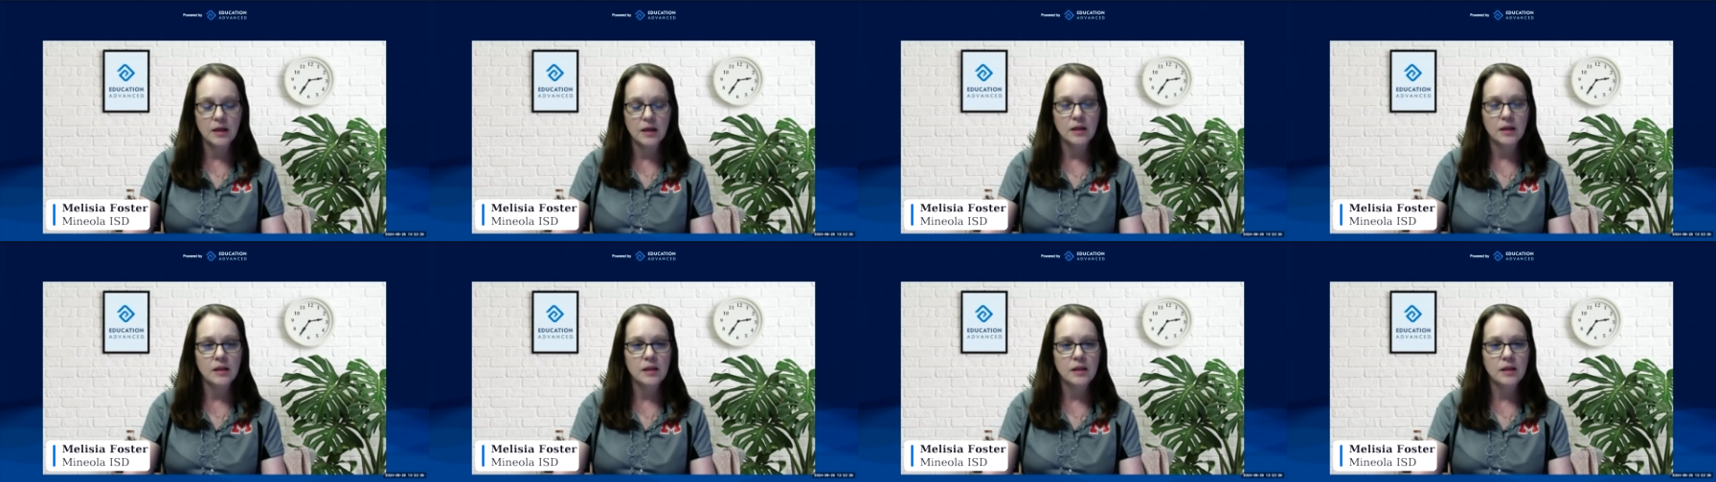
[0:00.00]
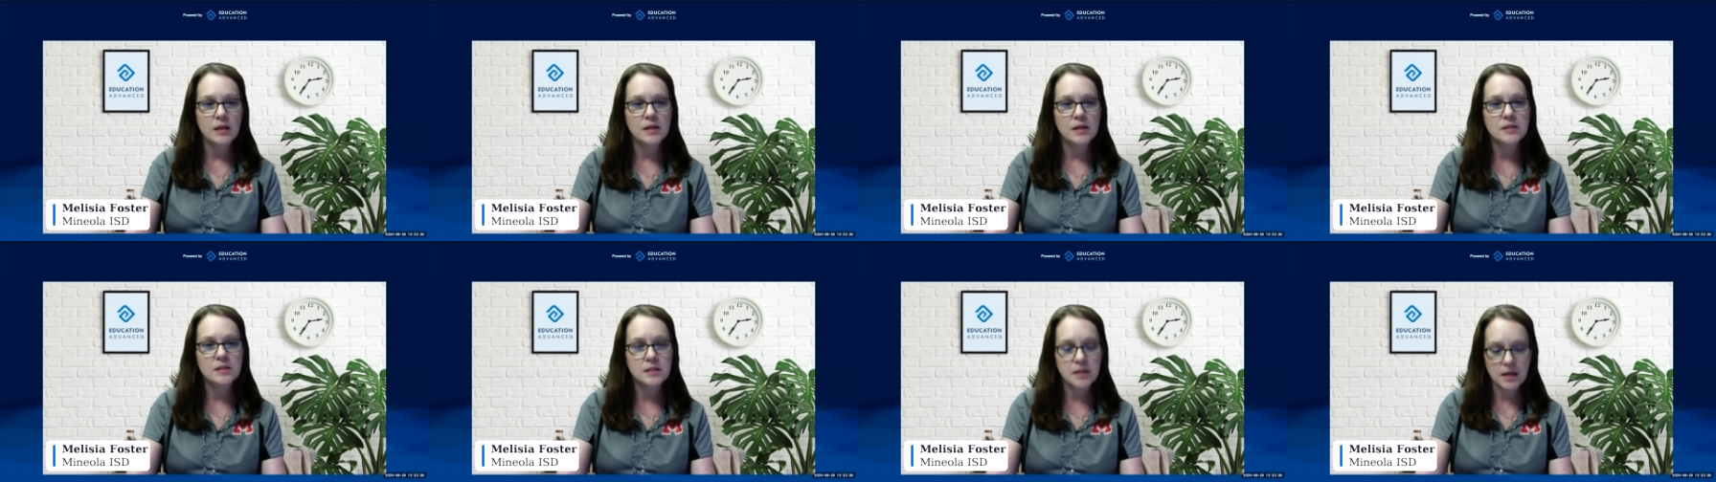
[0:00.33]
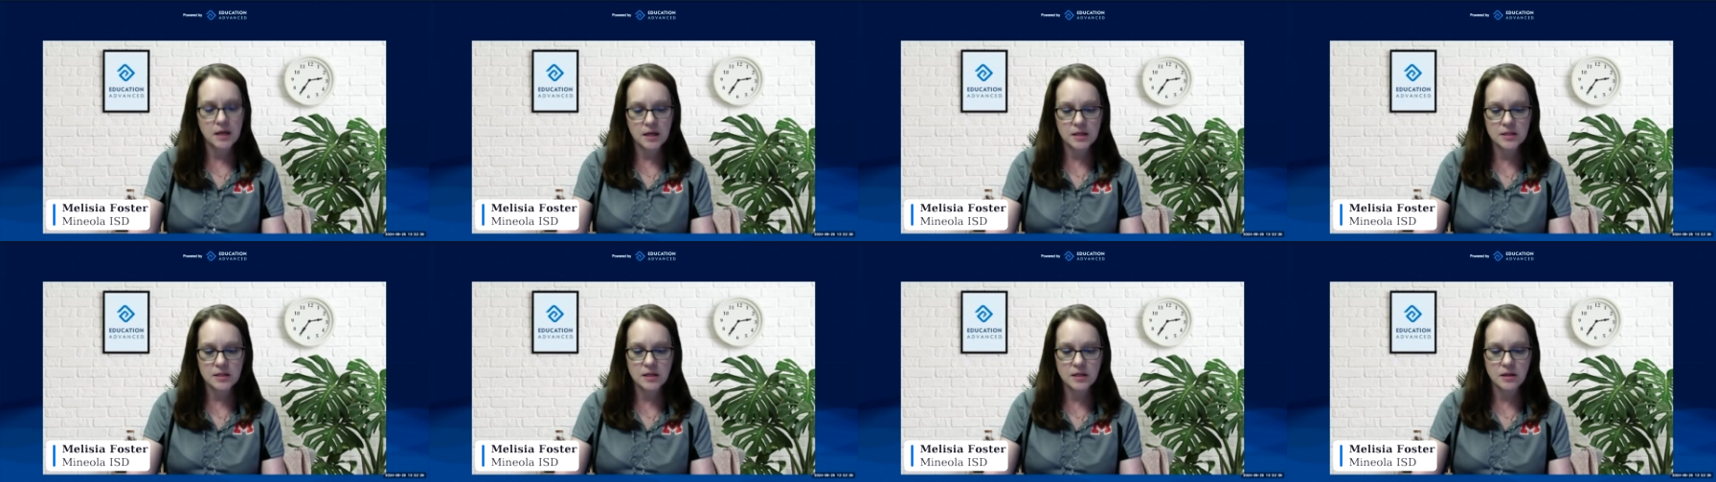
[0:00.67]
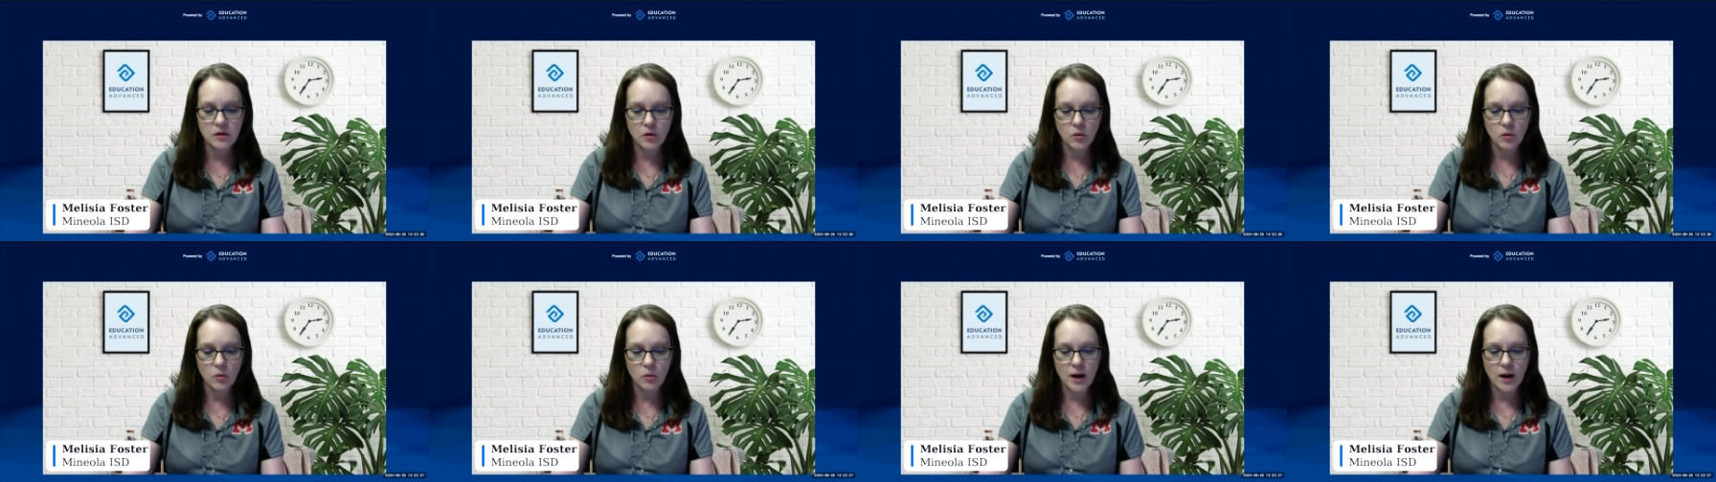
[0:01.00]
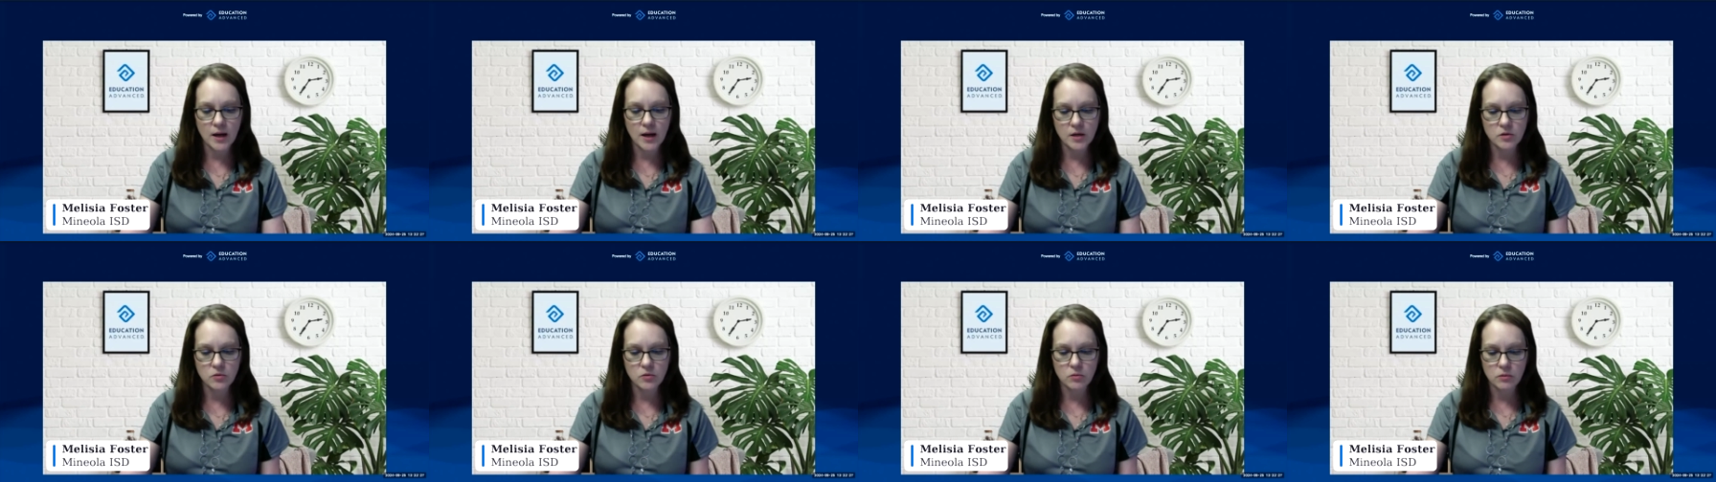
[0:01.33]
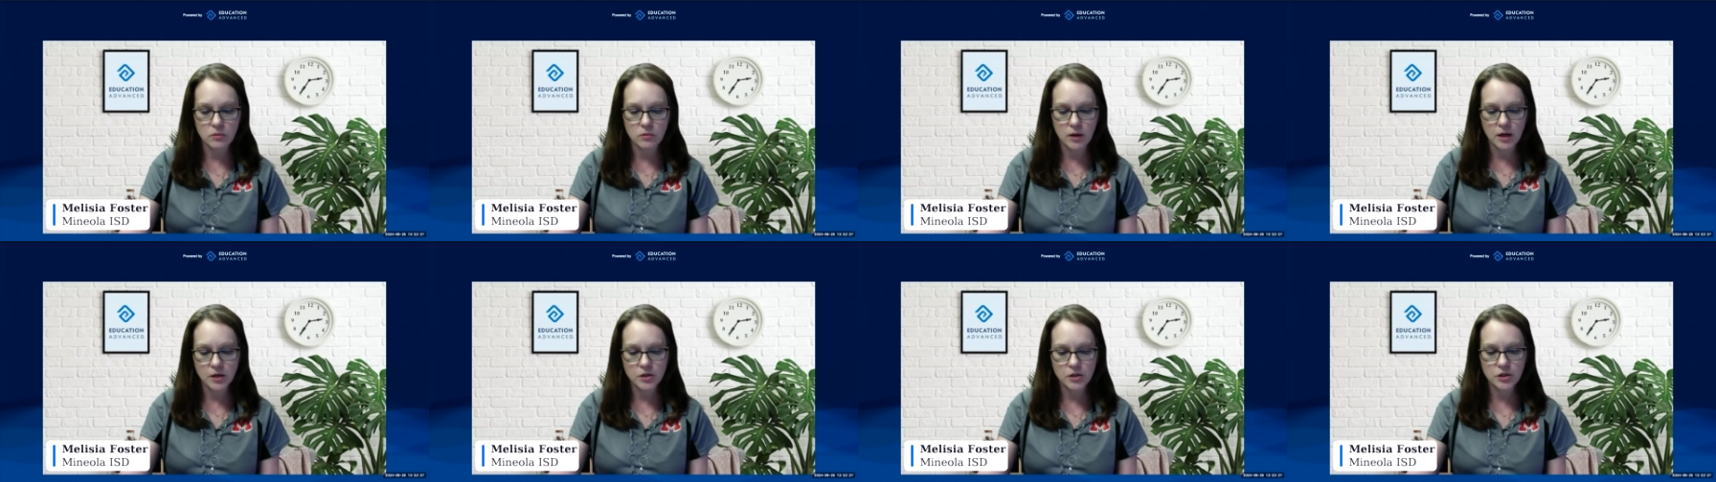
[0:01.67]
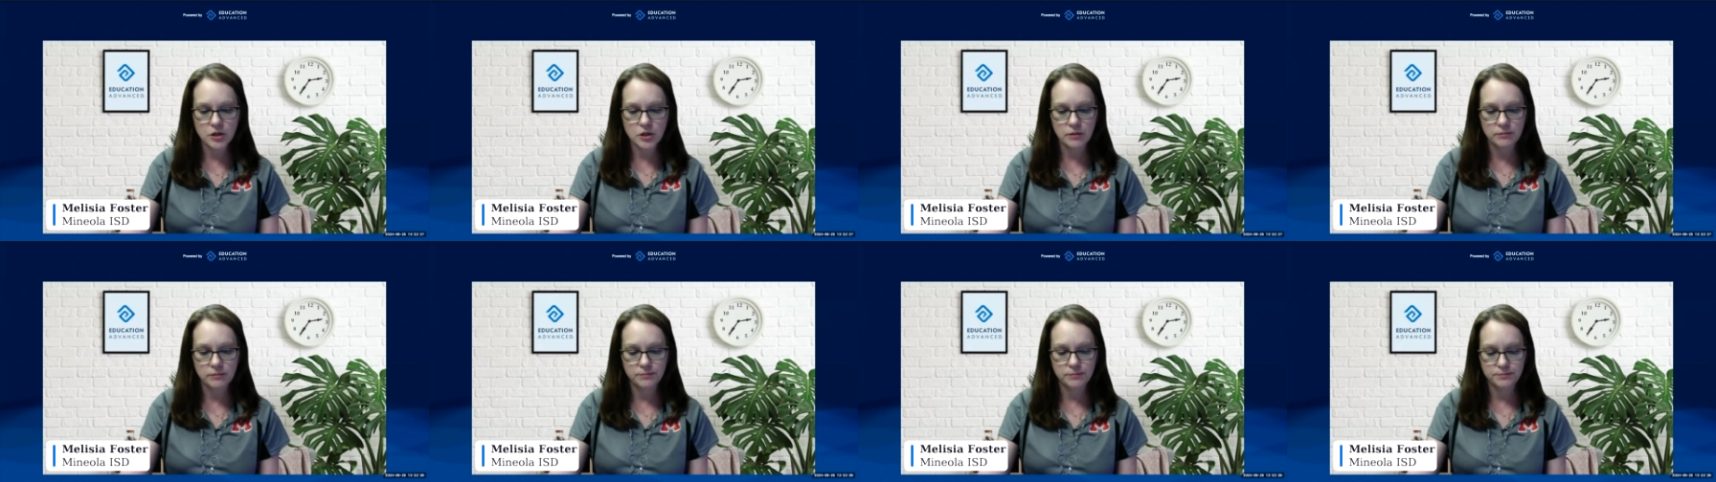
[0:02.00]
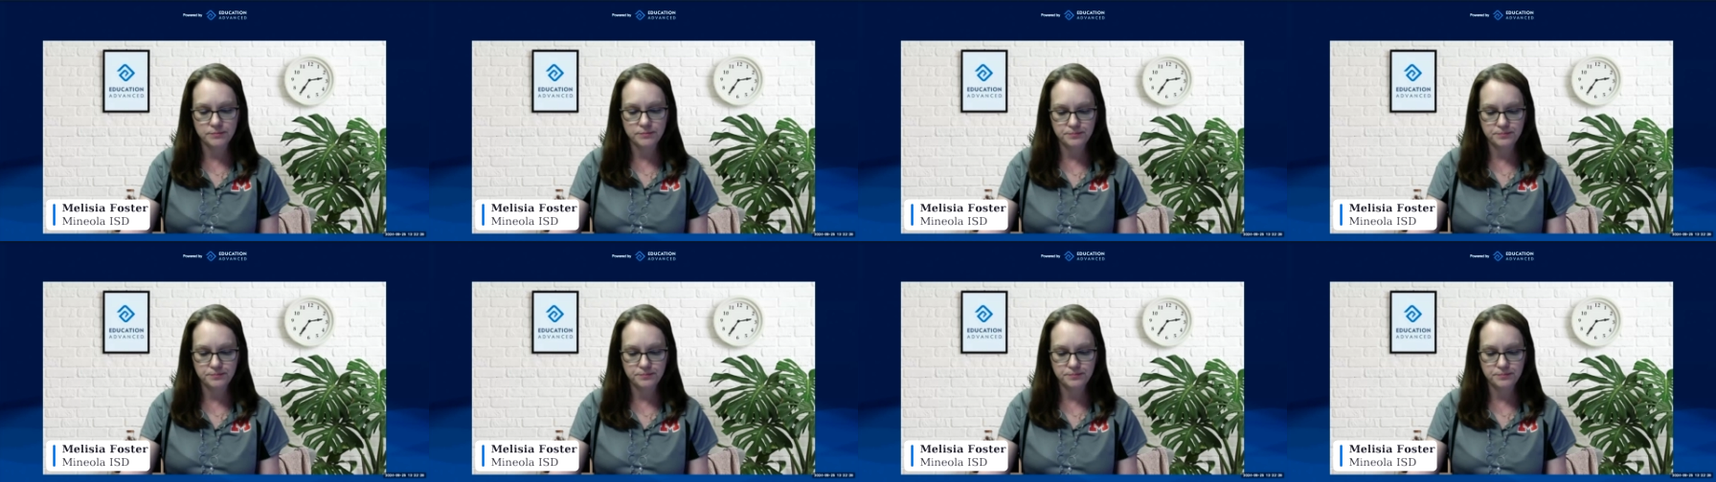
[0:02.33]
these kids in the right direction.